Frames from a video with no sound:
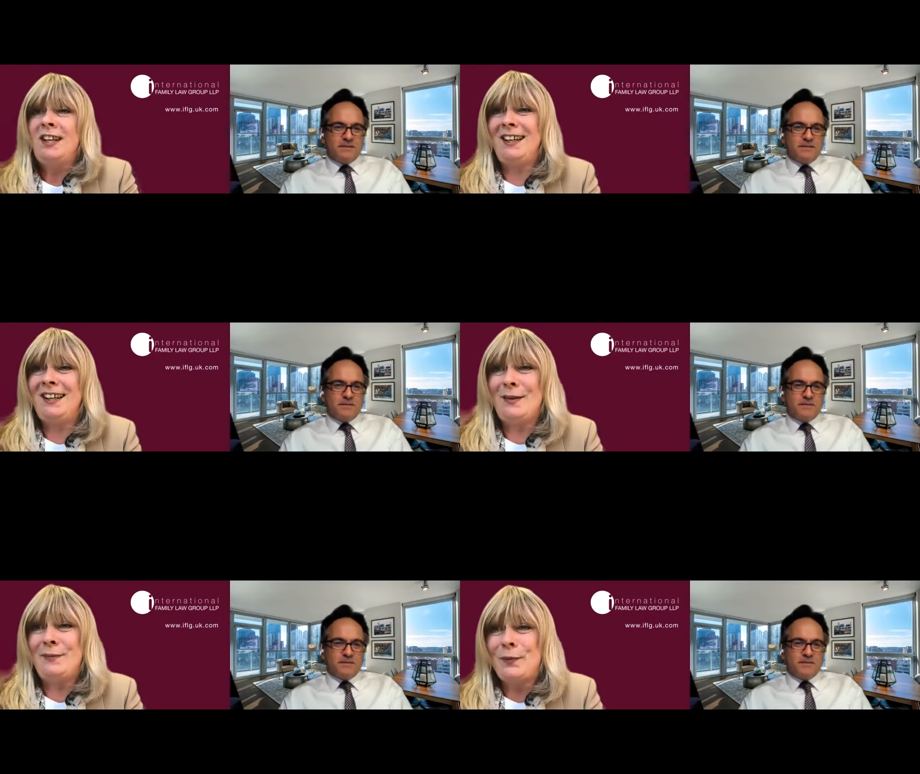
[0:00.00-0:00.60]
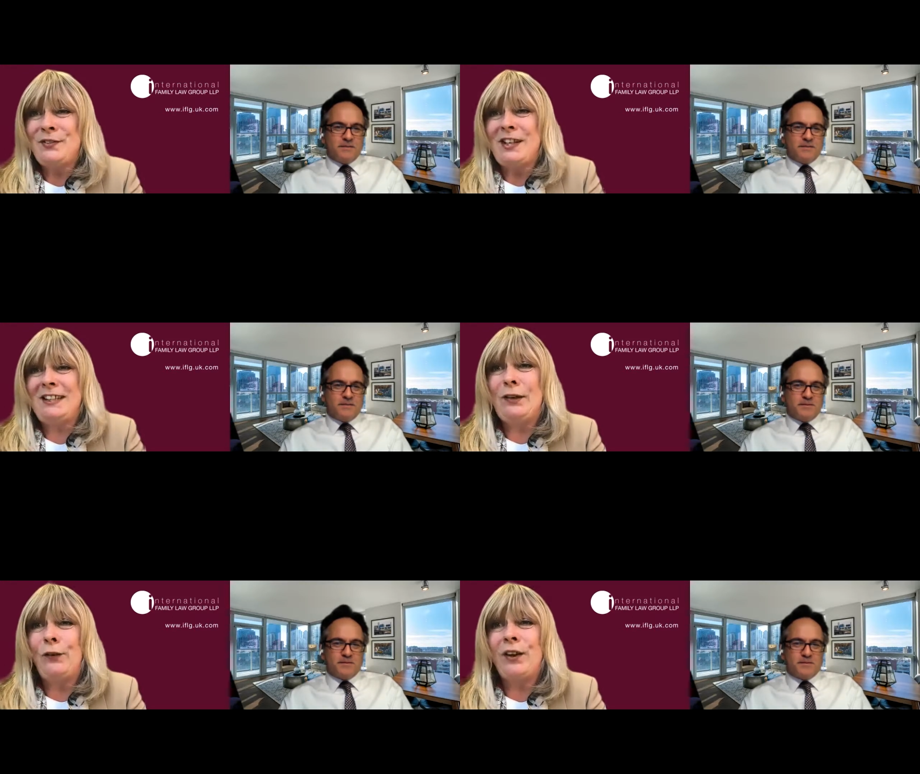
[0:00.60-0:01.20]
Speaker 1: um, certainly
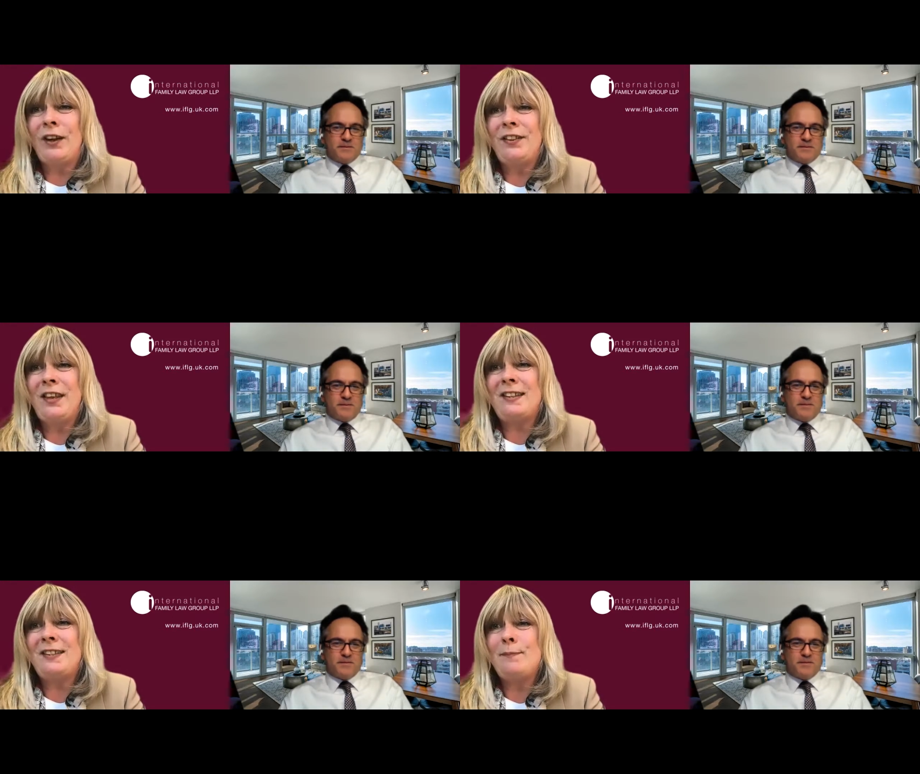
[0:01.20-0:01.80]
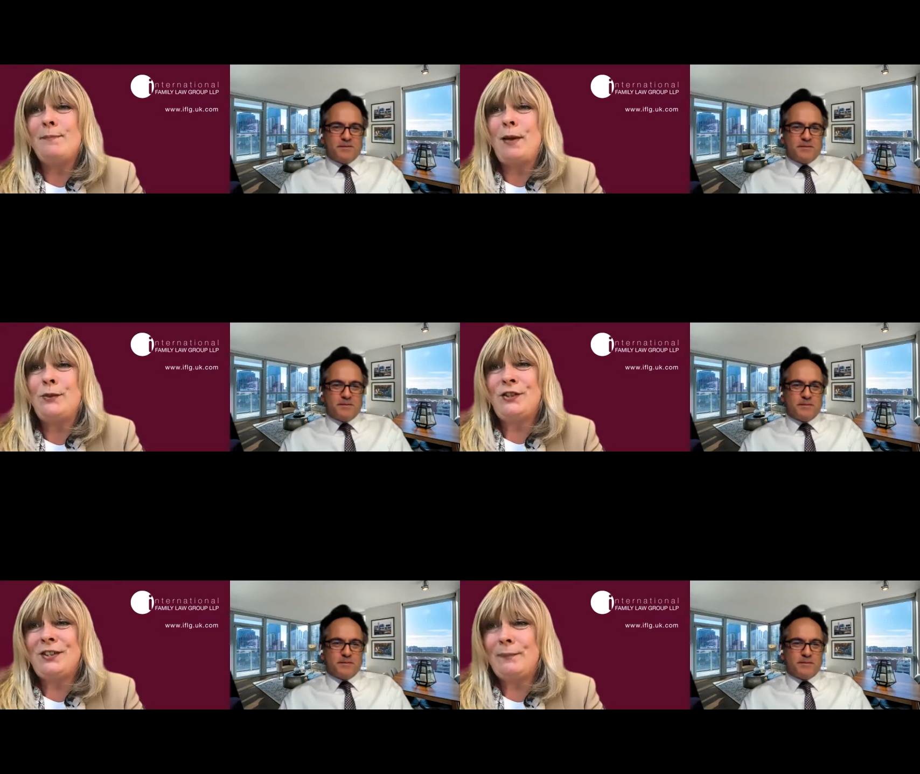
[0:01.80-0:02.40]
longer than
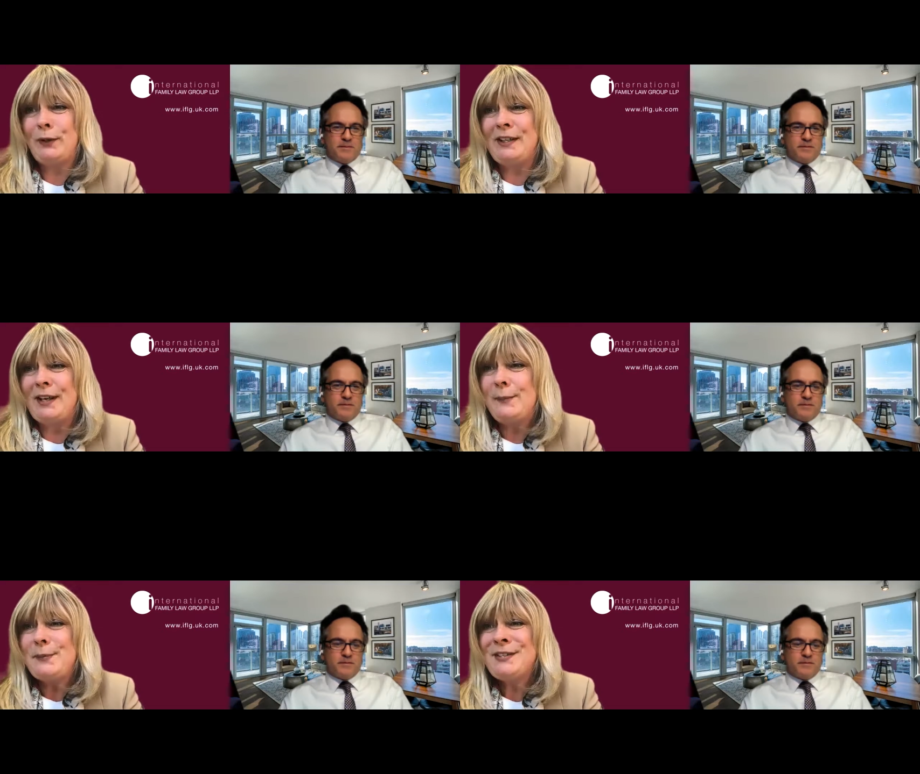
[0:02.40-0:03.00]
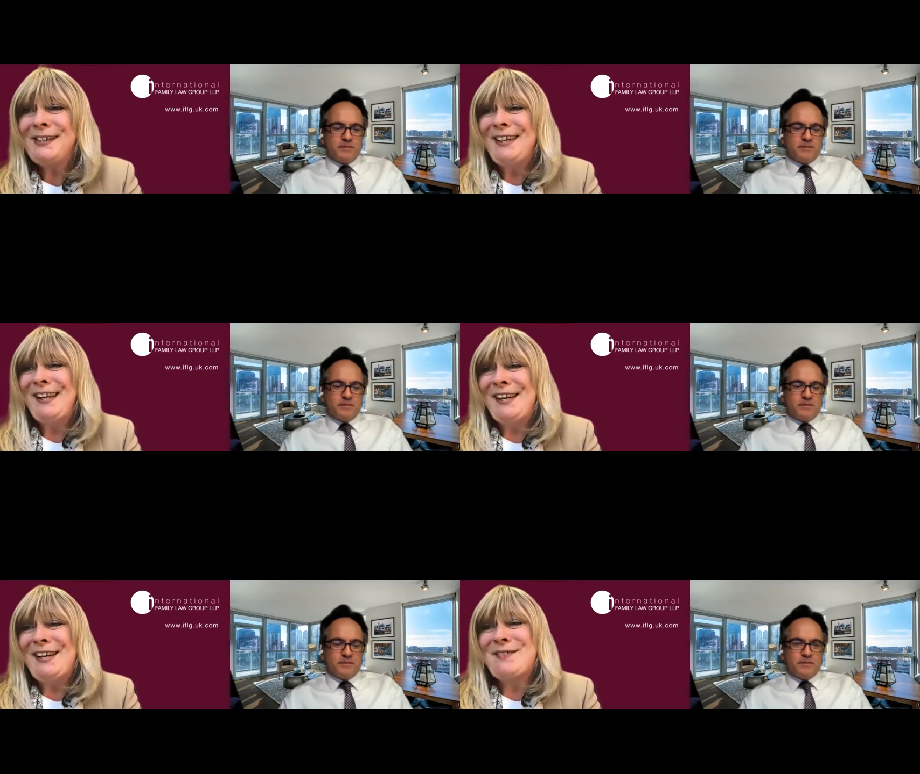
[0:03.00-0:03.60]
most prenups.
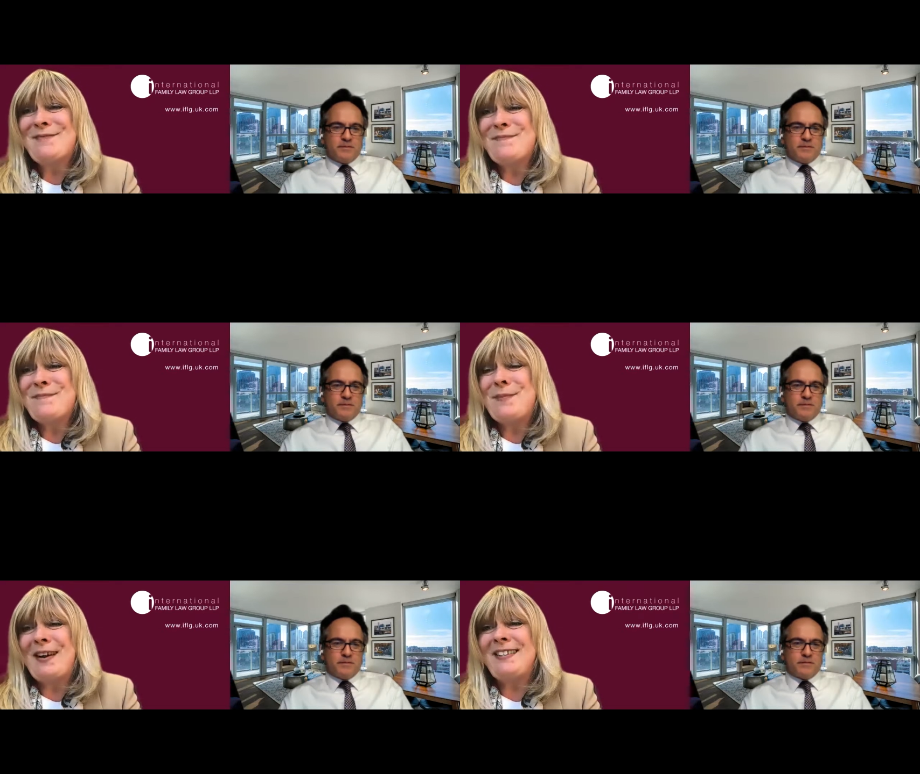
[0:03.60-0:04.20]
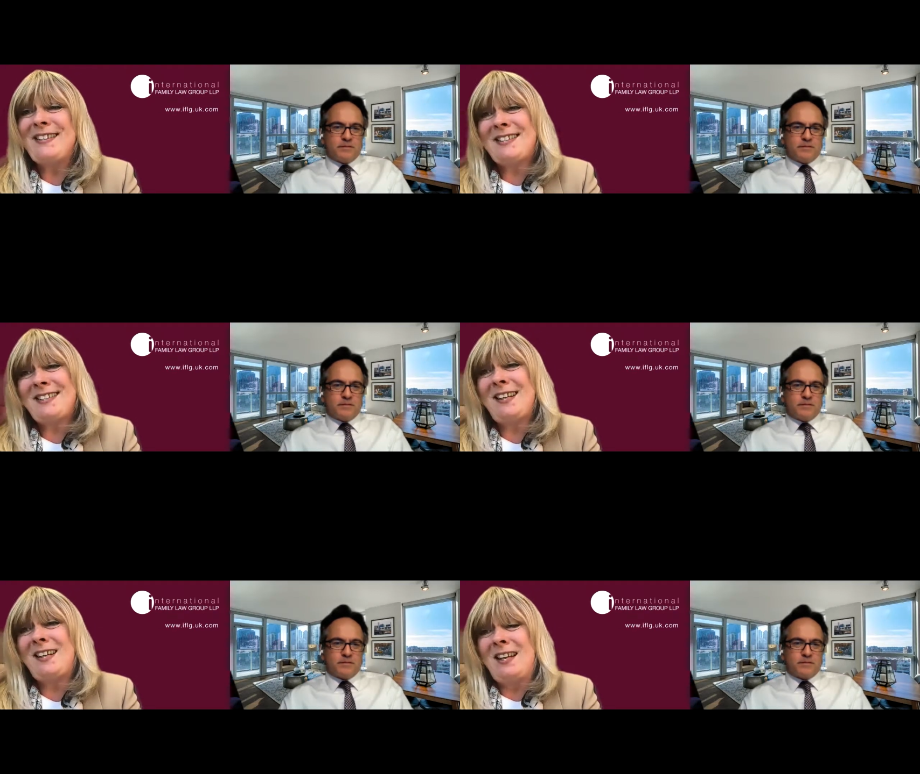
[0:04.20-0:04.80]
Um, but
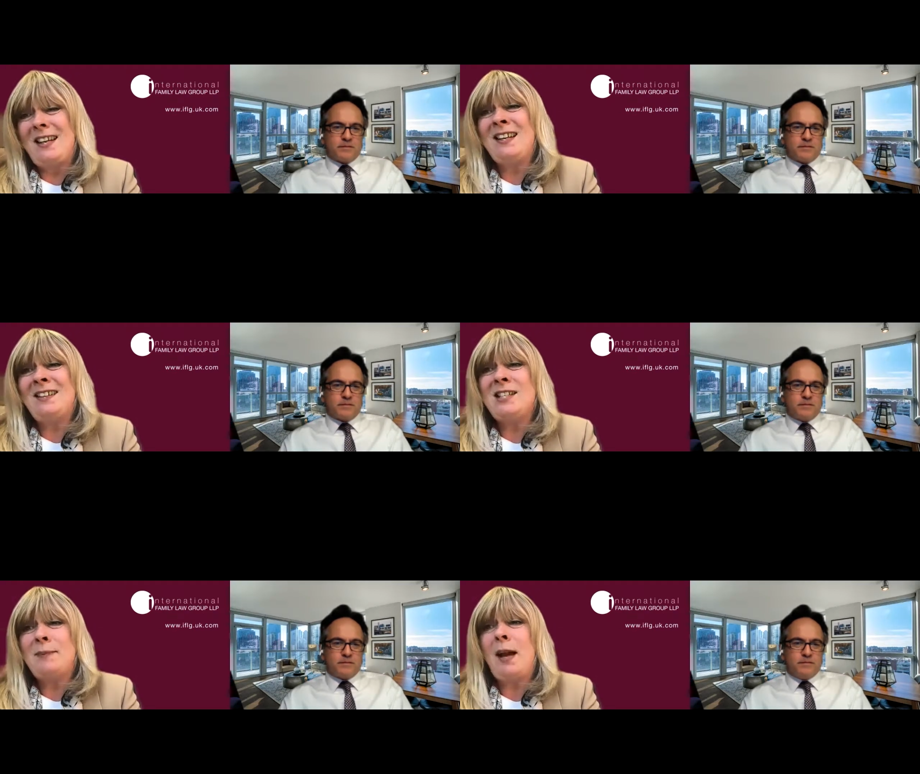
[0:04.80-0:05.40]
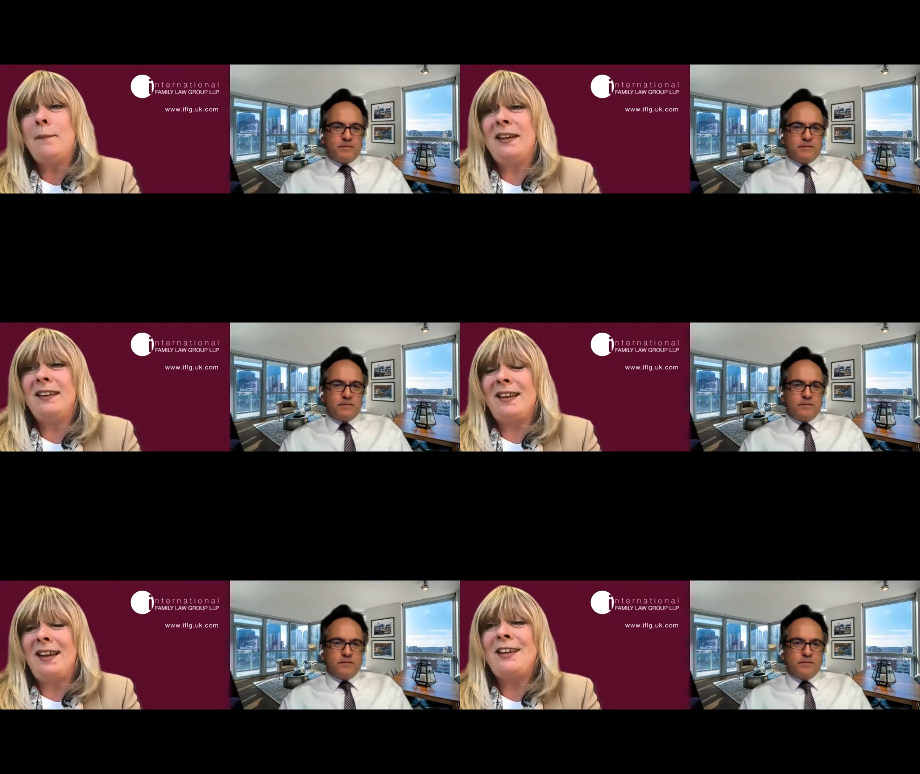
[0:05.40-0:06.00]
England's becoming,
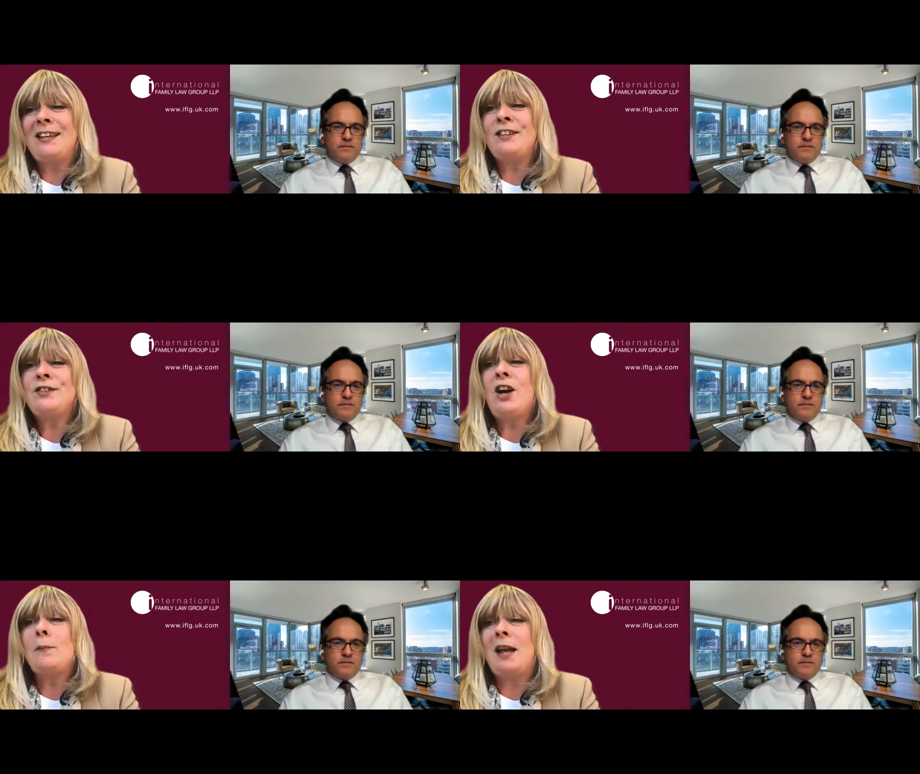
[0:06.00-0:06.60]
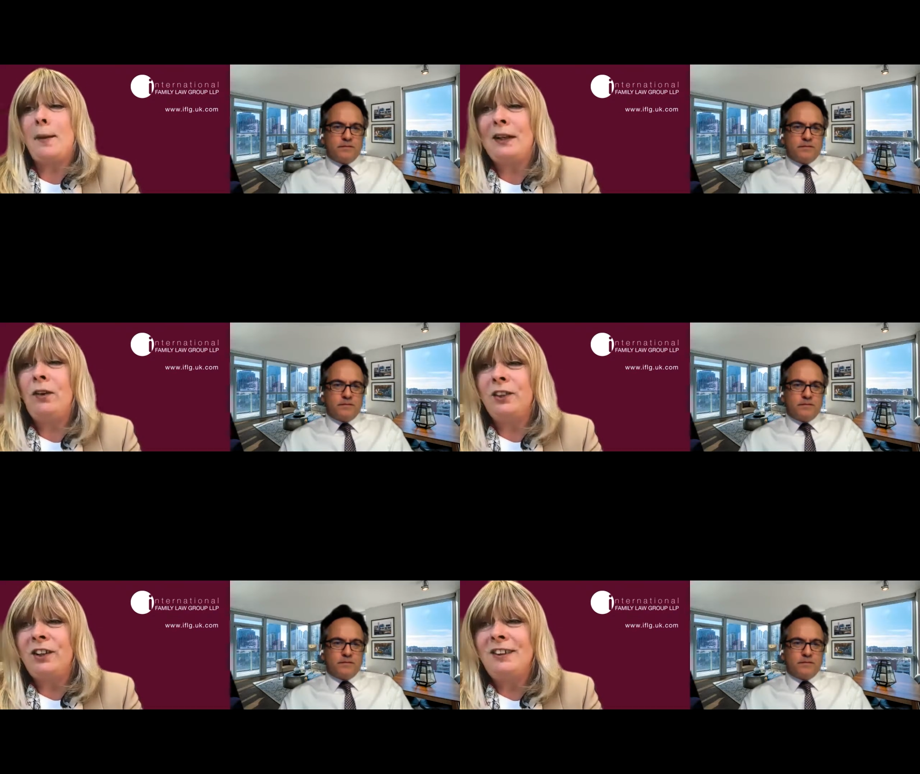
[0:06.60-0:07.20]
uh, England's are becoming longer,